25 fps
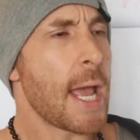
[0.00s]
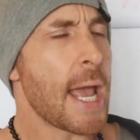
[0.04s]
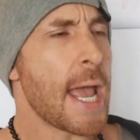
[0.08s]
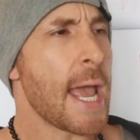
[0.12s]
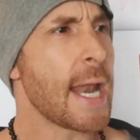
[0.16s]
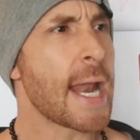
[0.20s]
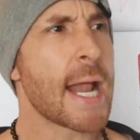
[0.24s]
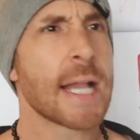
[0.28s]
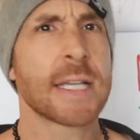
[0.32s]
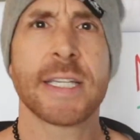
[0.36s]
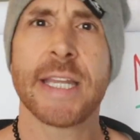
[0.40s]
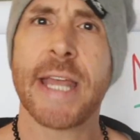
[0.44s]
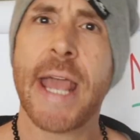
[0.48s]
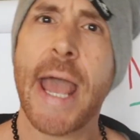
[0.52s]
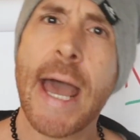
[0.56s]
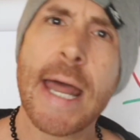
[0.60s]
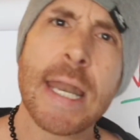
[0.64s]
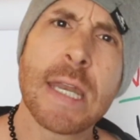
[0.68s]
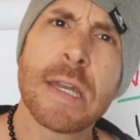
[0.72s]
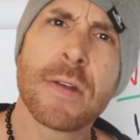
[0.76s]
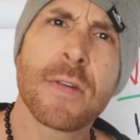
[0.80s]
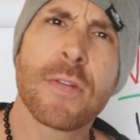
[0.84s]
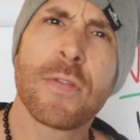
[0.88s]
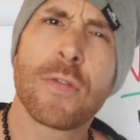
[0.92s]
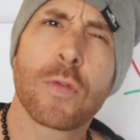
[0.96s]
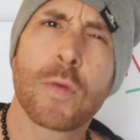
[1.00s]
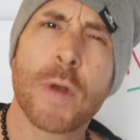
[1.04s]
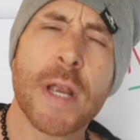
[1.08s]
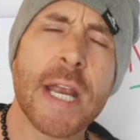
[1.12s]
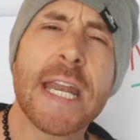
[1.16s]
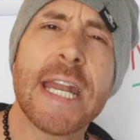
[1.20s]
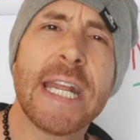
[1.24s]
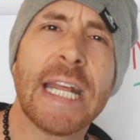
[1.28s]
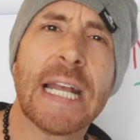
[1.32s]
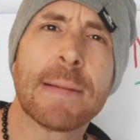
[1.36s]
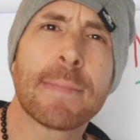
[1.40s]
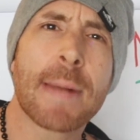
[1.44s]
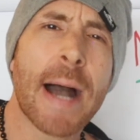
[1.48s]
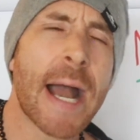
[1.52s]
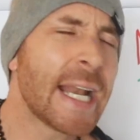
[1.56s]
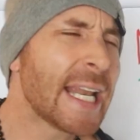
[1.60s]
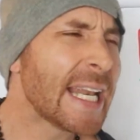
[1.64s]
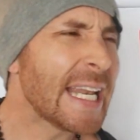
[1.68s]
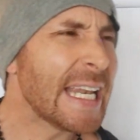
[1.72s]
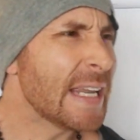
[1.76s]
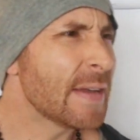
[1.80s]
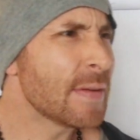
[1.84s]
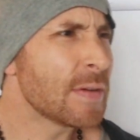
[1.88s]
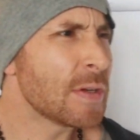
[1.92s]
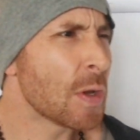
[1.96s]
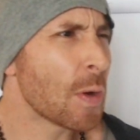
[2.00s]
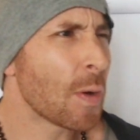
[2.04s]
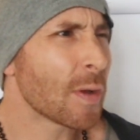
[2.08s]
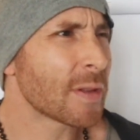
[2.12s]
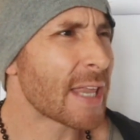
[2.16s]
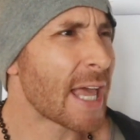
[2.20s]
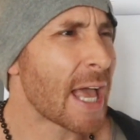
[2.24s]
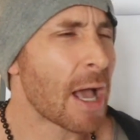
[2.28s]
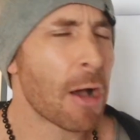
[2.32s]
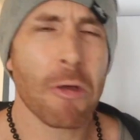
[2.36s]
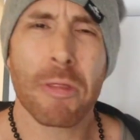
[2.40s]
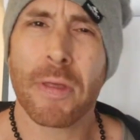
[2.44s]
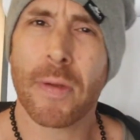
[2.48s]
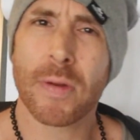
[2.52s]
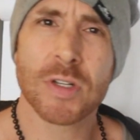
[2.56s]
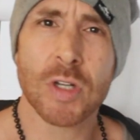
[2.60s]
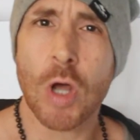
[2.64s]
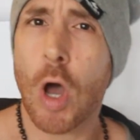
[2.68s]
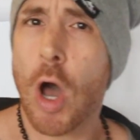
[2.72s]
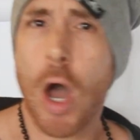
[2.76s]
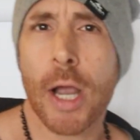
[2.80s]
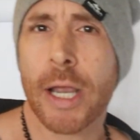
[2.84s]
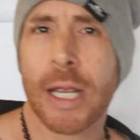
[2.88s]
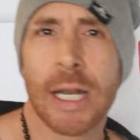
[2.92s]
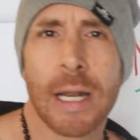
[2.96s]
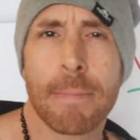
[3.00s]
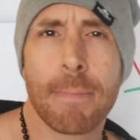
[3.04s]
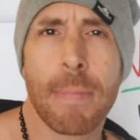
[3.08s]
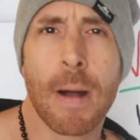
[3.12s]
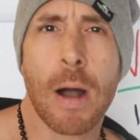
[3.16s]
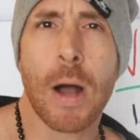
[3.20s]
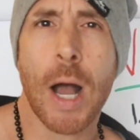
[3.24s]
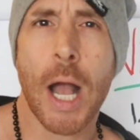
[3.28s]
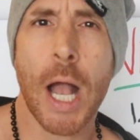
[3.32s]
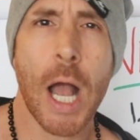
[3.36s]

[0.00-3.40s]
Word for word: And at the end of reading them, I didn't even know what the hell they were talking about.